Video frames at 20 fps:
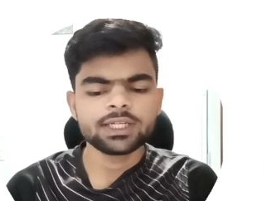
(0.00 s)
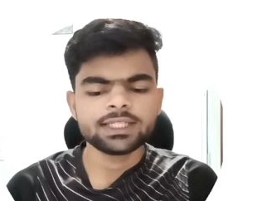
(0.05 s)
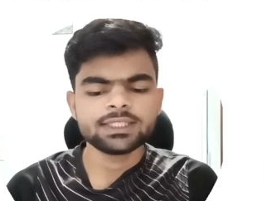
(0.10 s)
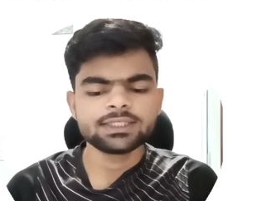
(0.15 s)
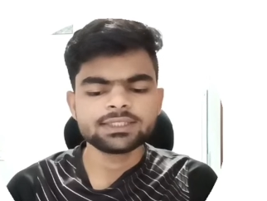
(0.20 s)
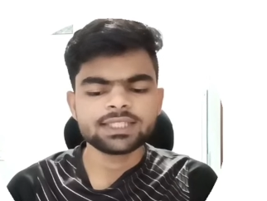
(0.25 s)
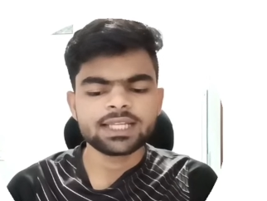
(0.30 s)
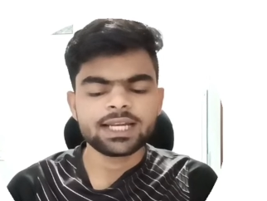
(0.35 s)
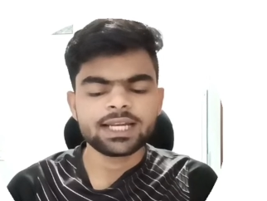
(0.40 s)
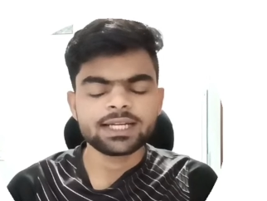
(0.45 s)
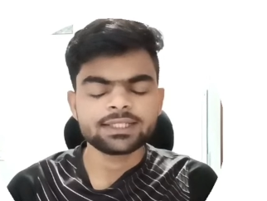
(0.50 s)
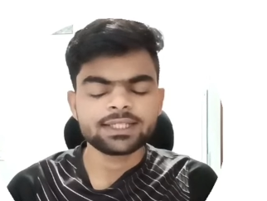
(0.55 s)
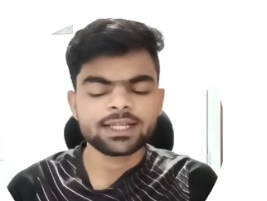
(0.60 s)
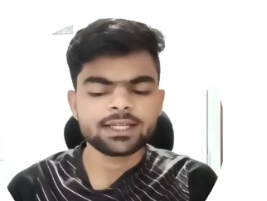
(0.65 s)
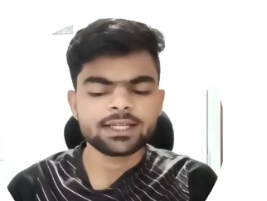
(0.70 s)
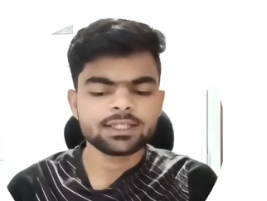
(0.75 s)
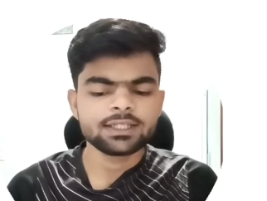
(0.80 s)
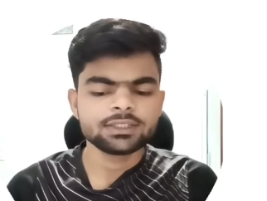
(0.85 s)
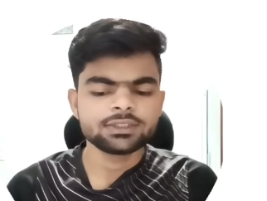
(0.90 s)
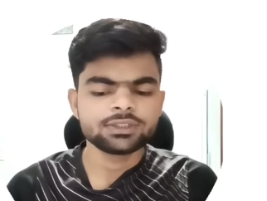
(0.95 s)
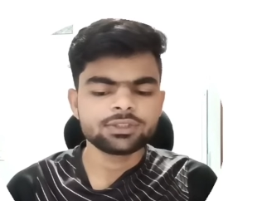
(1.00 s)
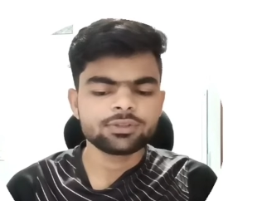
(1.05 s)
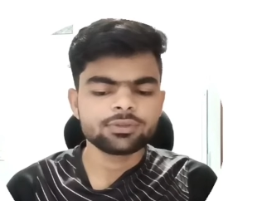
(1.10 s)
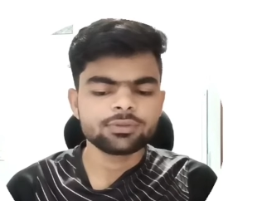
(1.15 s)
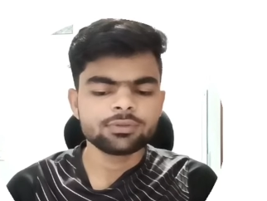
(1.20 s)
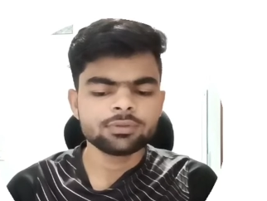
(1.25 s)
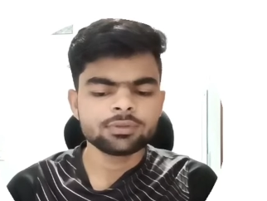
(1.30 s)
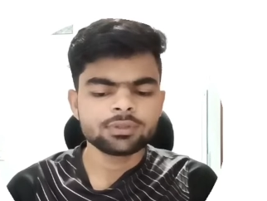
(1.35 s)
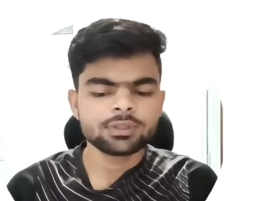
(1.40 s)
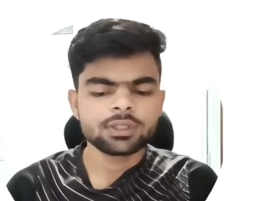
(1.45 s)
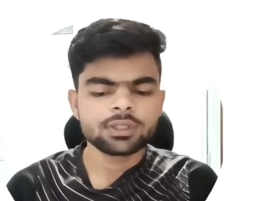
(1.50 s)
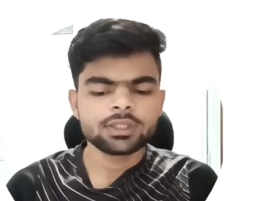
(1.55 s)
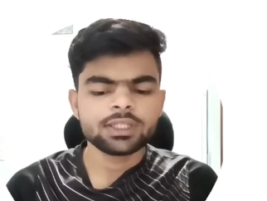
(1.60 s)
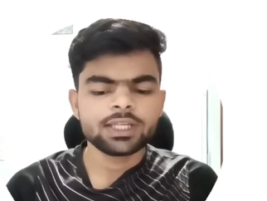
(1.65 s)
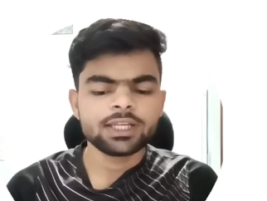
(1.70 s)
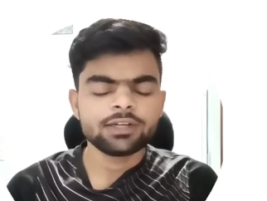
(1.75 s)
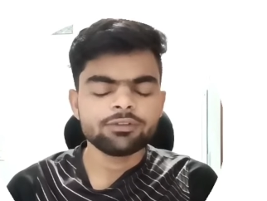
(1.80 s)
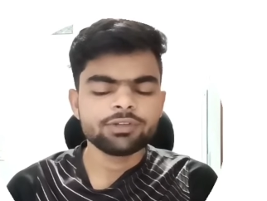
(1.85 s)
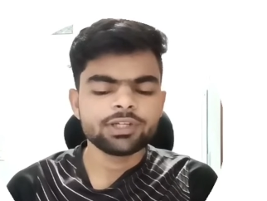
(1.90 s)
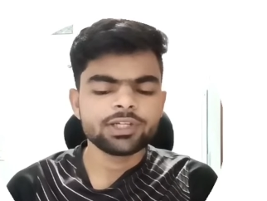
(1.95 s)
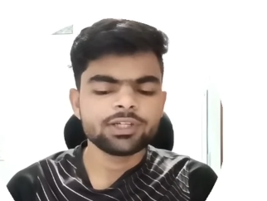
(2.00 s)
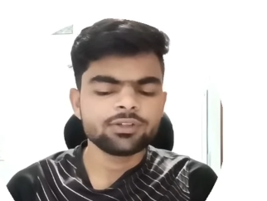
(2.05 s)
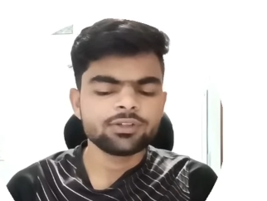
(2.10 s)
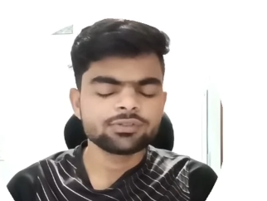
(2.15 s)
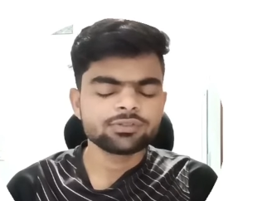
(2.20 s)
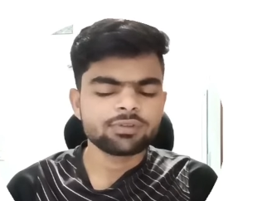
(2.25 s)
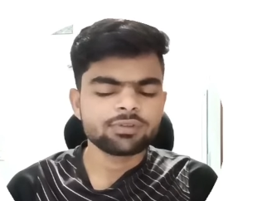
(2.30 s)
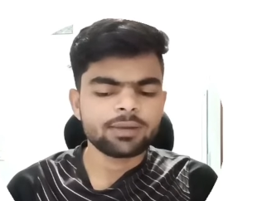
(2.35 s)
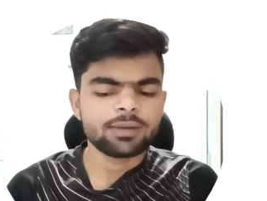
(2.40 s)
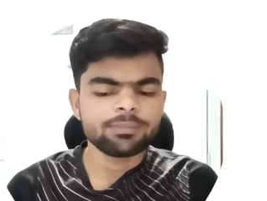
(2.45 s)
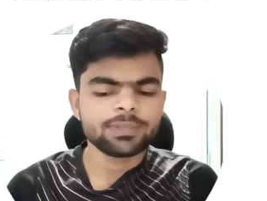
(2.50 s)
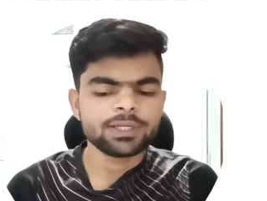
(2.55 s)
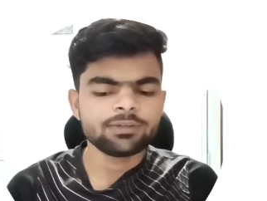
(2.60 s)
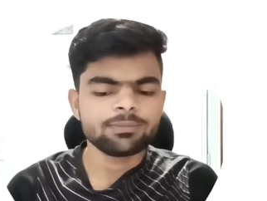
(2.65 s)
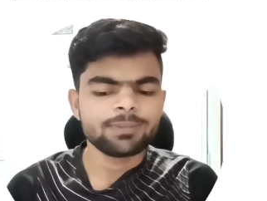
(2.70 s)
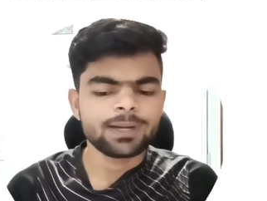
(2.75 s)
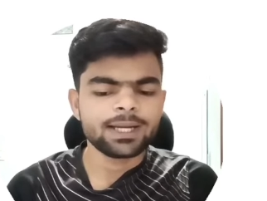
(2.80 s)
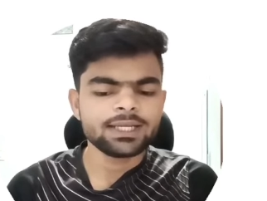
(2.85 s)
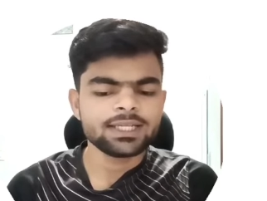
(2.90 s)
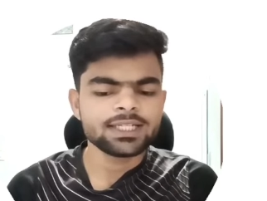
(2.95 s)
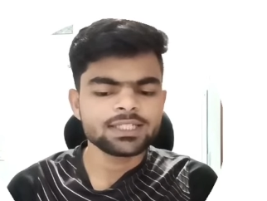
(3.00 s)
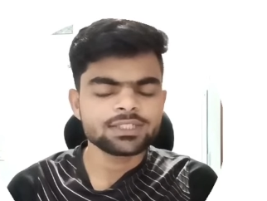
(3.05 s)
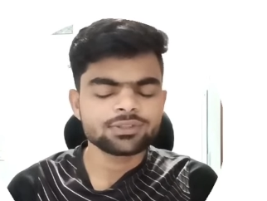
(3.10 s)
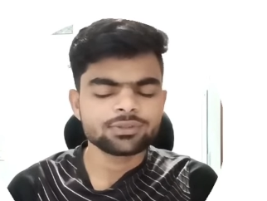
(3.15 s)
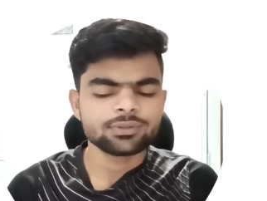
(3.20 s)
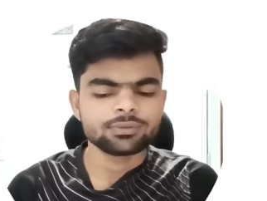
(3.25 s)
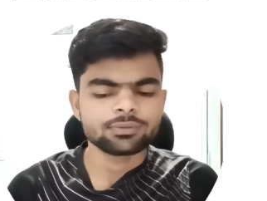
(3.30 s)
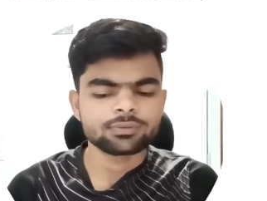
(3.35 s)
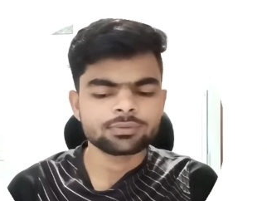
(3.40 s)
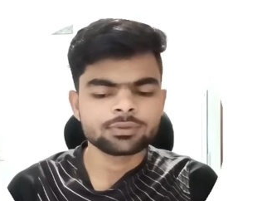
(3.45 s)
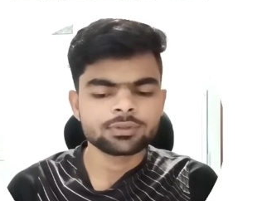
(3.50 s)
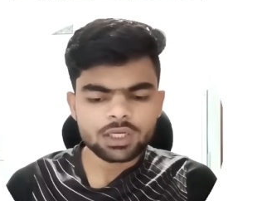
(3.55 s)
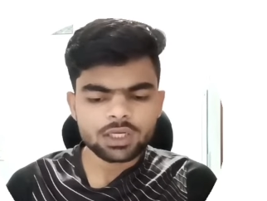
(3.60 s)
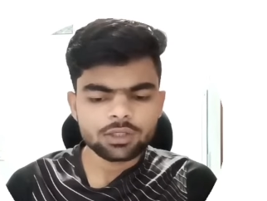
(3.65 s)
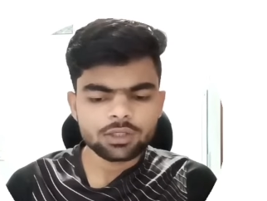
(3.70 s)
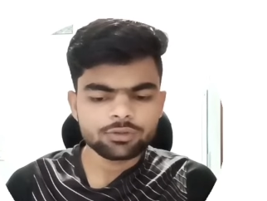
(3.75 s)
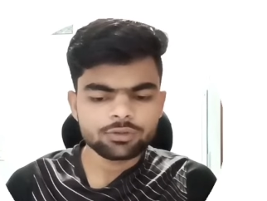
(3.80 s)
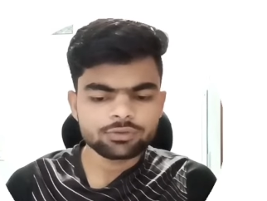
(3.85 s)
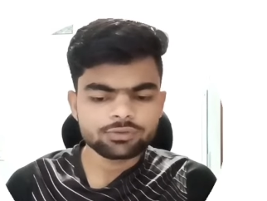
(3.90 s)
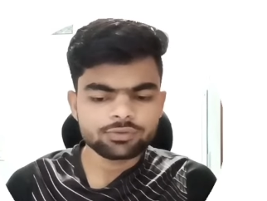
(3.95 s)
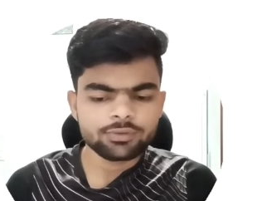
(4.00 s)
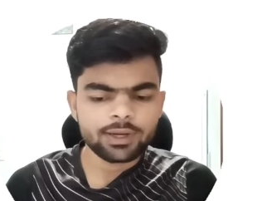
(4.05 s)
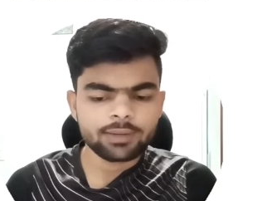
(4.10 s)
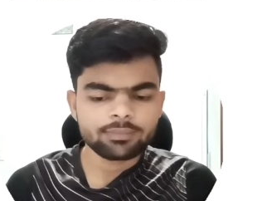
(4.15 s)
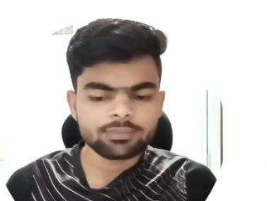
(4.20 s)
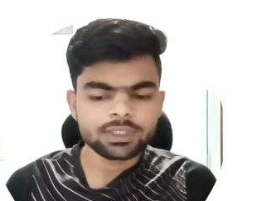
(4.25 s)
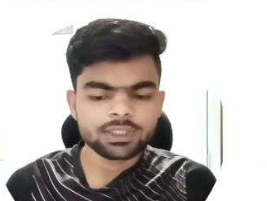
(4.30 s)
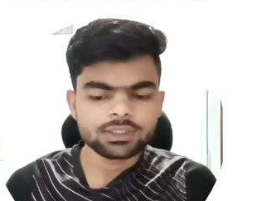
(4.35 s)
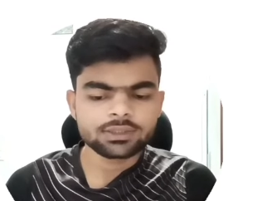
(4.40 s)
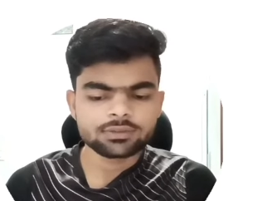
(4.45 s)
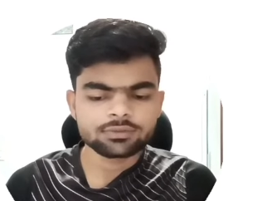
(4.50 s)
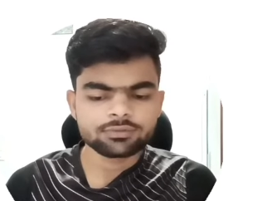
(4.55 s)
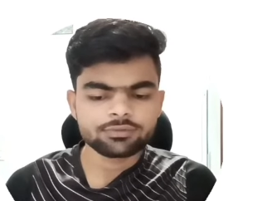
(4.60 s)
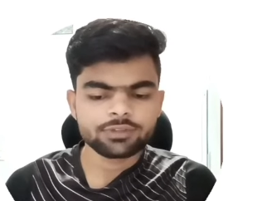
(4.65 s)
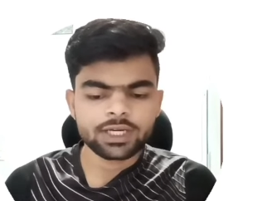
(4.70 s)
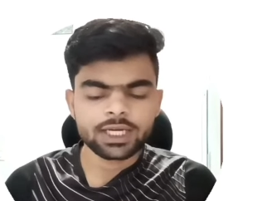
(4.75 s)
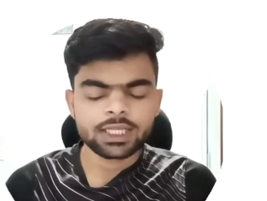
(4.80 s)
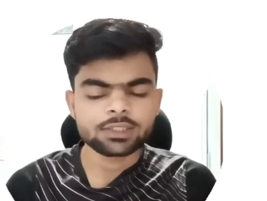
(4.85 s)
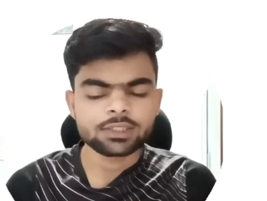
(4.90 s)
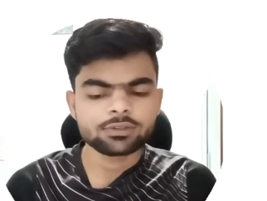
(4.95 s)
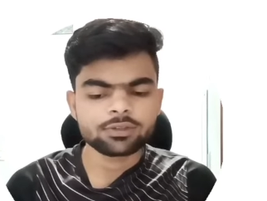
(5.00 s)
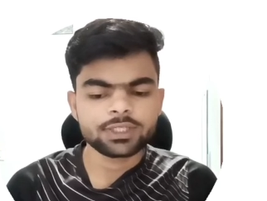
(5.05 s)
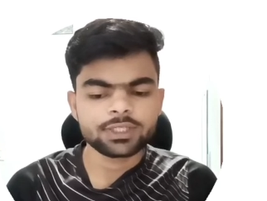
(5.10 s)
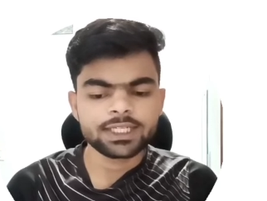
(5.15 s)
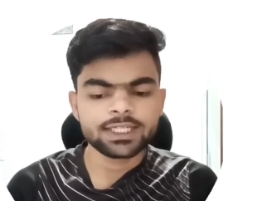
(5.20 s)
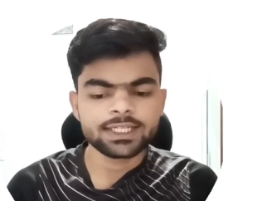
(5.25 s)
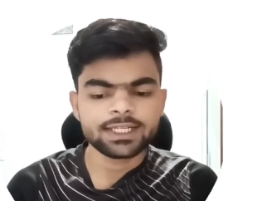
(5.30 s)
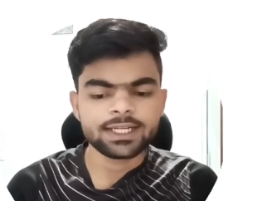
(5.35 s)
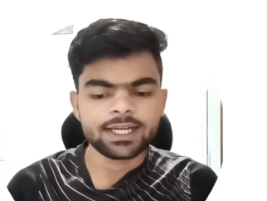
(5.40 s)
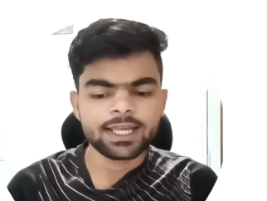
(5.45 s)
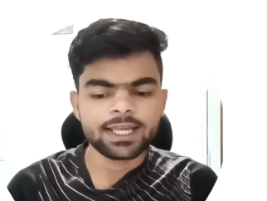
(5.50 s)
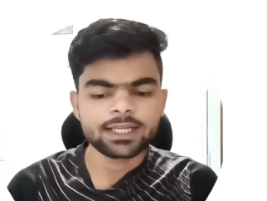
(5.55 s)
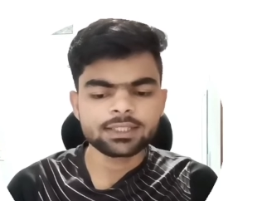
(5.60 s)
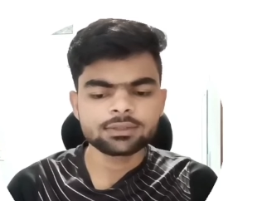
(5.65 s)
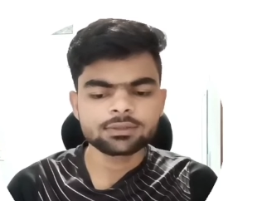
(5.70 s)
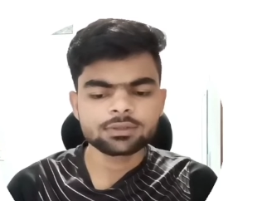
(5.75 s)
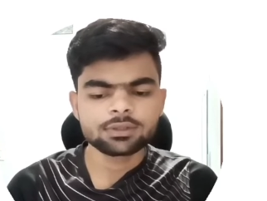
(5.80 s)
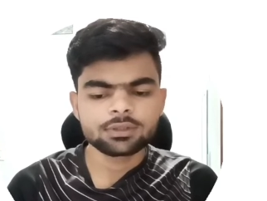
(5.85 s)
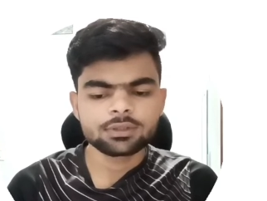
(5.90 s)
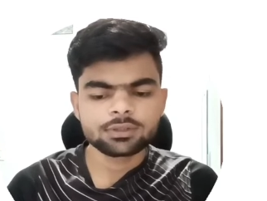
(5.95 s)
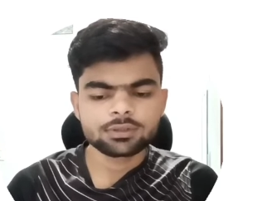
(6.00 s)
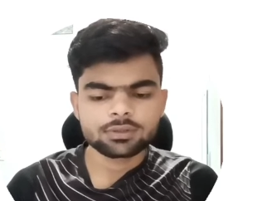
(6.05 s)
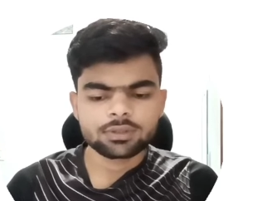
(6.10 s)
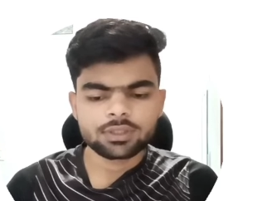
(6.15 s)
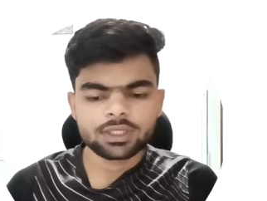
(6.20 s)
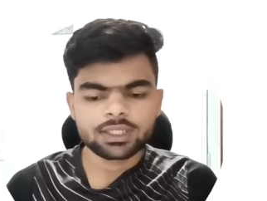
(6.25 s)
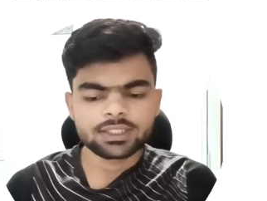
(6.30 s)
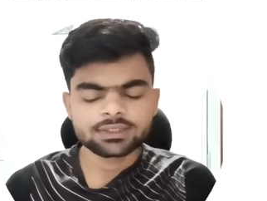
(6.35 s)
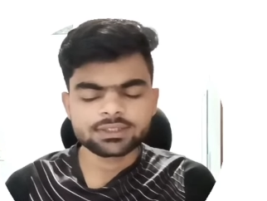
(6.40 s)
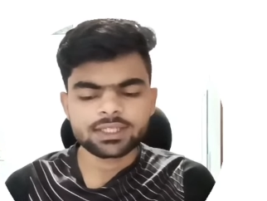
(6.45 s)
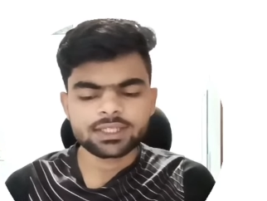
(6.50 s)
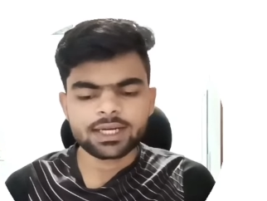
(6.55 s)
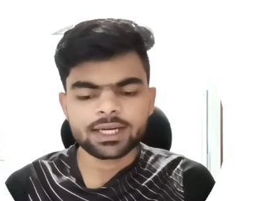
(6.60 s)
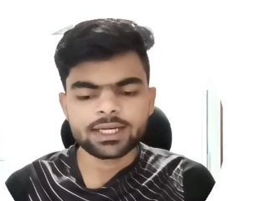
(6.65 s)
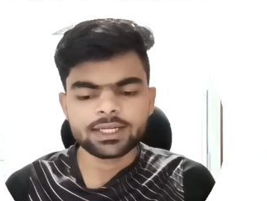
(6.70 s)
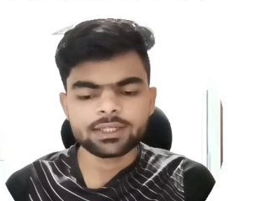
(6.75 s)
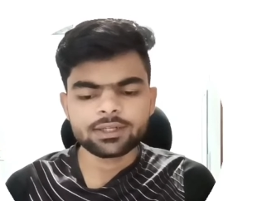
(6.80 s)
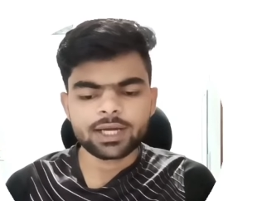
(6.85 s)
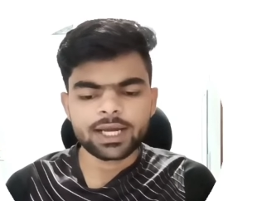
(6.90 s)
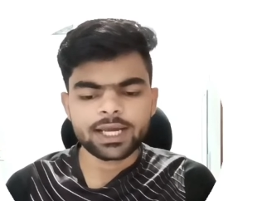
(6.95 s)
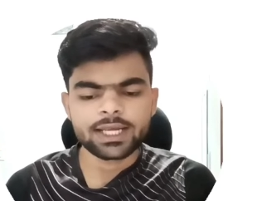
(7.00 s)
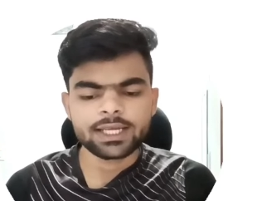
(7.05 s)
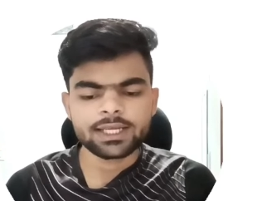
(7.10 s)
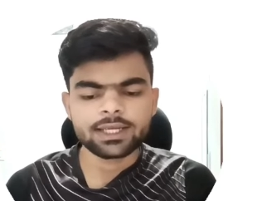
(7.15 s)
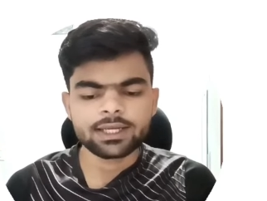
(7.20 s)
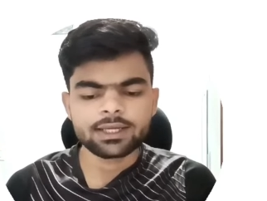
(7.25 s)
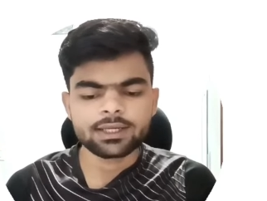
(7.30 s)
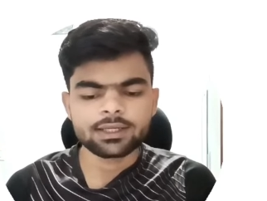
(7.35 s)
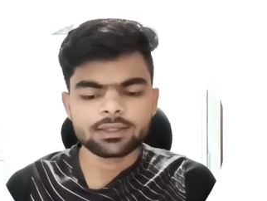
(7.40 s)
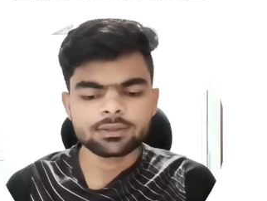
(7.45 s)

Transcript: selected is true, then we need to swap it by list2. To swap this, we also need index. Let's write I here.